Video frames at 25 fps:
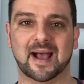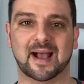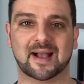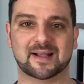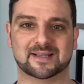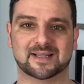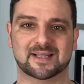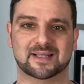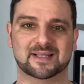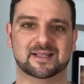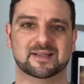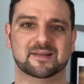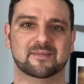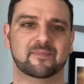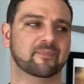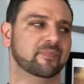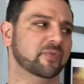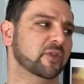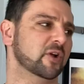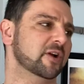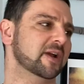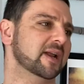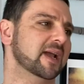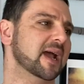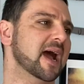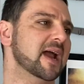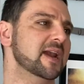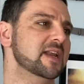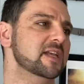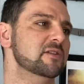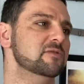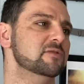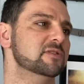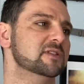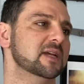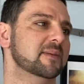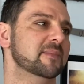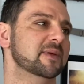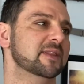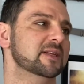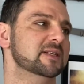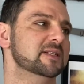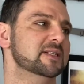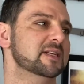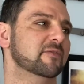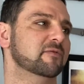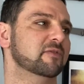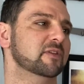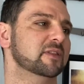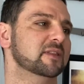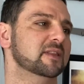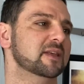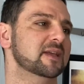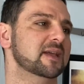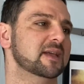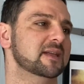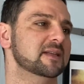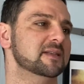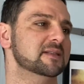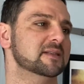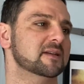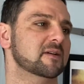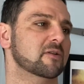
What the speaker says: axe and learning how to use some of the different things